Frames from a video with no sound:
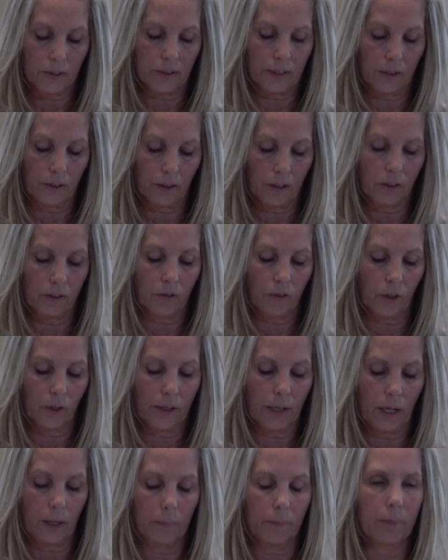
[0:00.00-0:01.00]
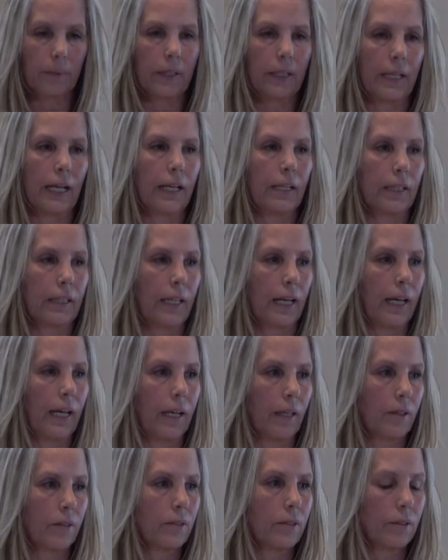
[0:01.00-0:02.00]
they are all grown up and out of the
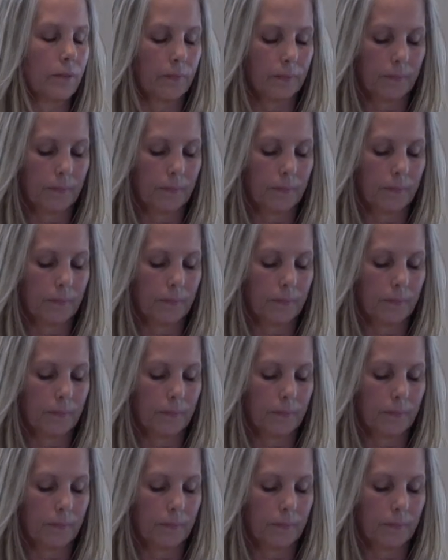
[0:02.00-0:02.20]
house.